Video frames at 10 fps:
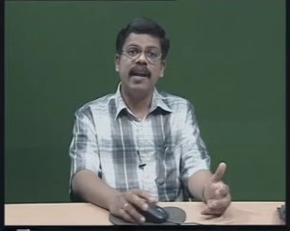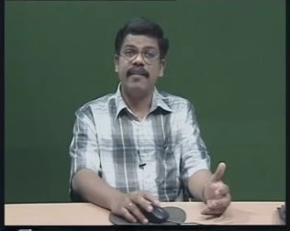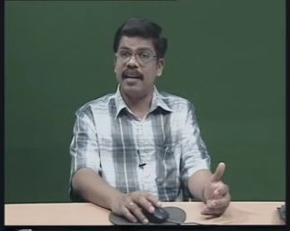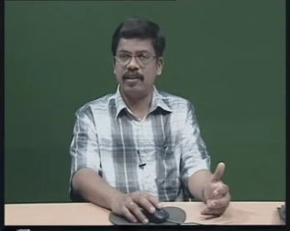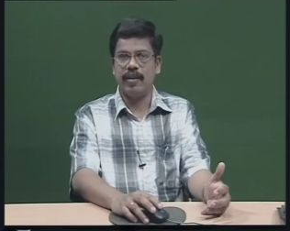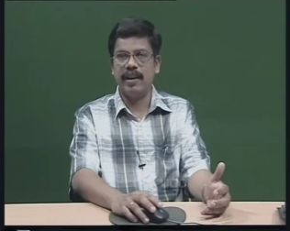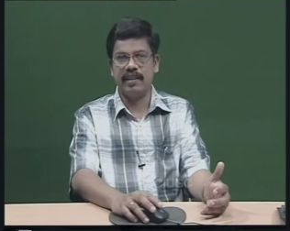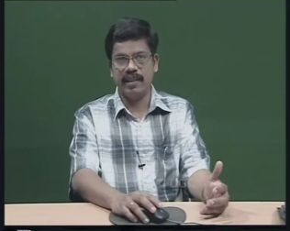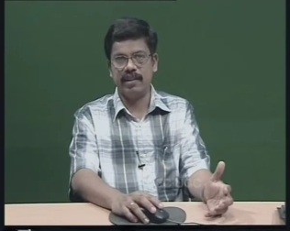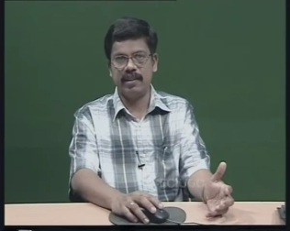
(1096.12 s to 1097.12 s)

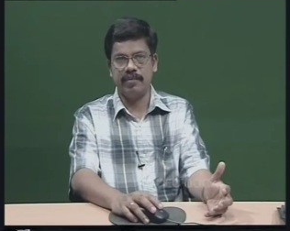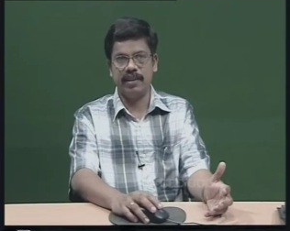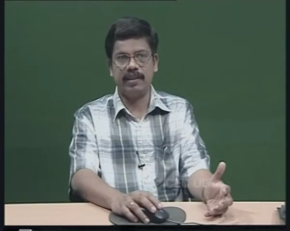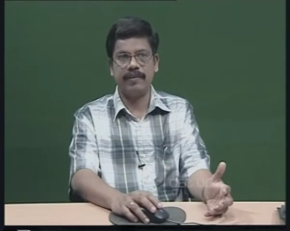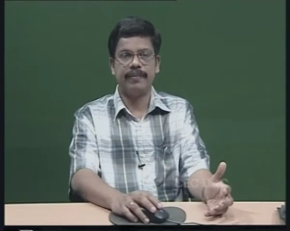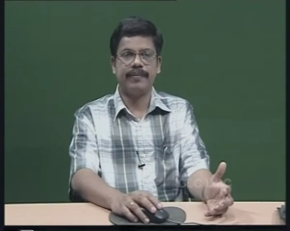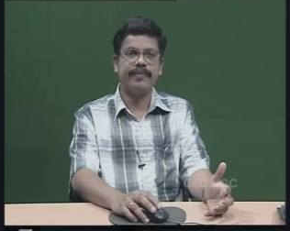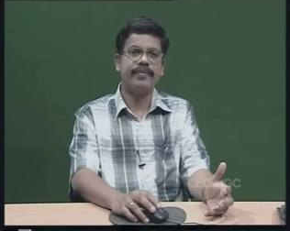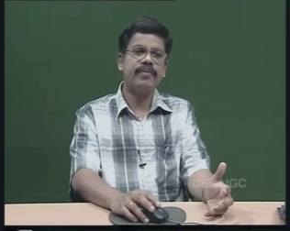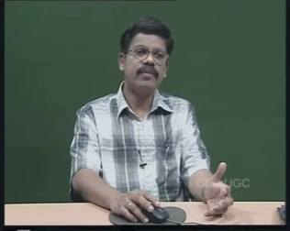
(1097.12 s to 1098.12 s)
naturalistic terms.
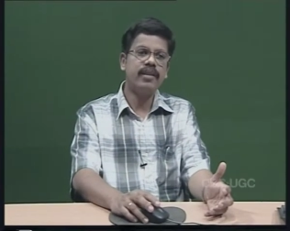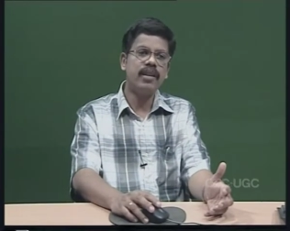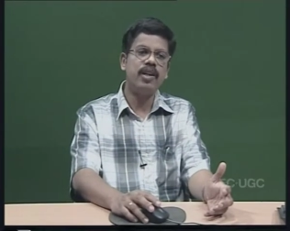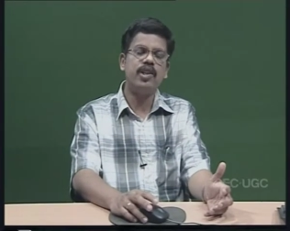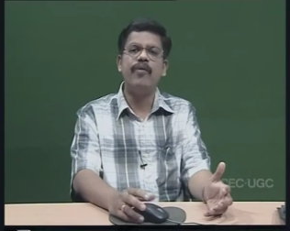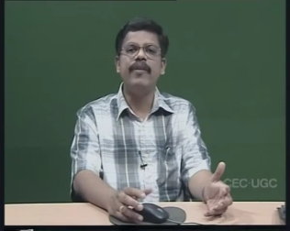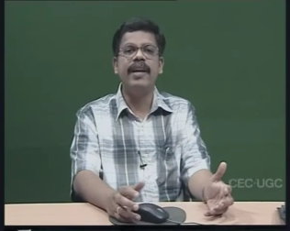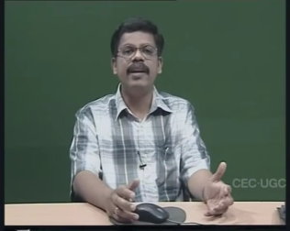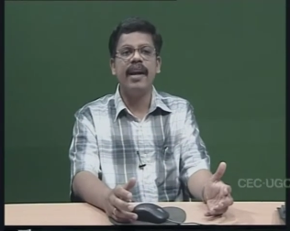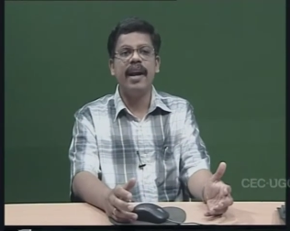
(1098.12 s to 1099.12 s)
So,
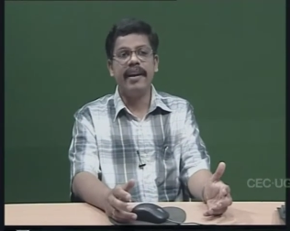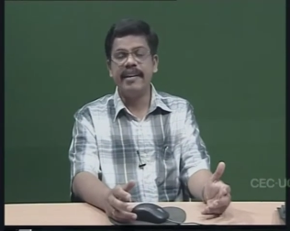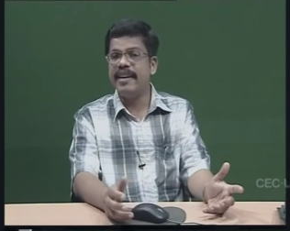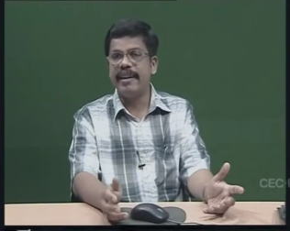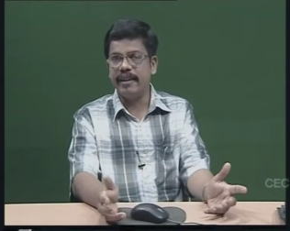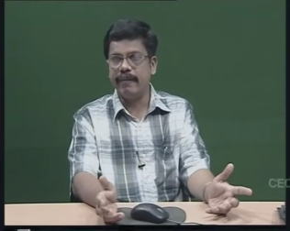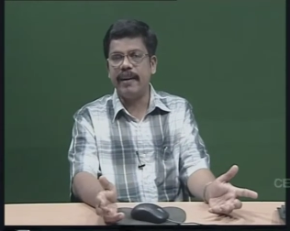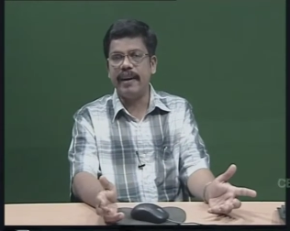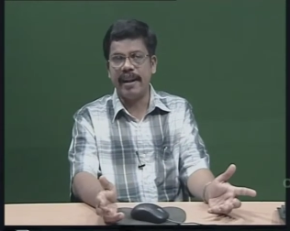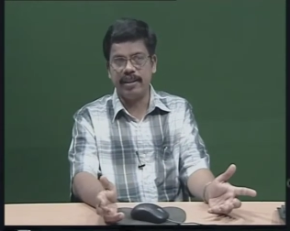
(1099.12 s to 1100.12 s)
we need a
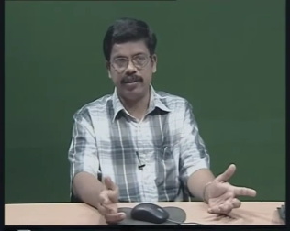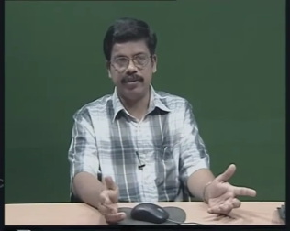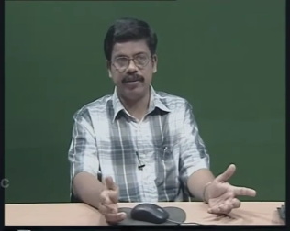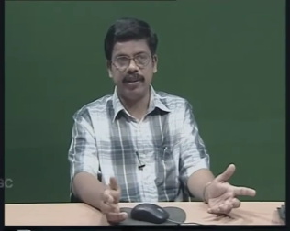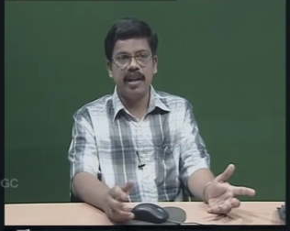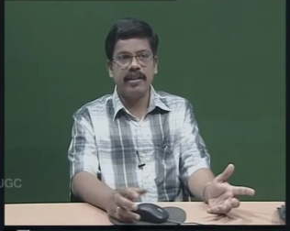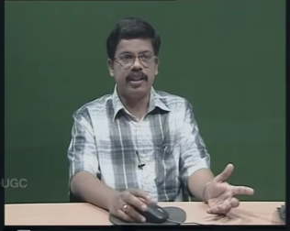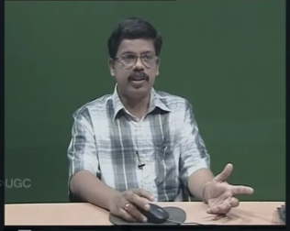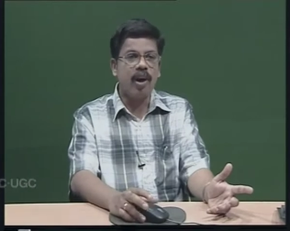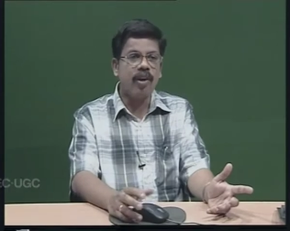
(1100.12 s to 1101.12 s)
different attitude. The
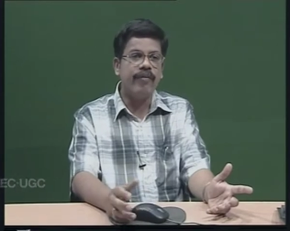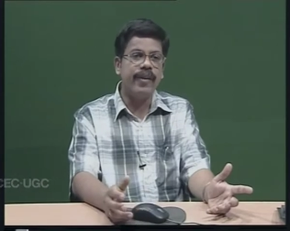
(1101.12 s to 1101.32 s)
talk of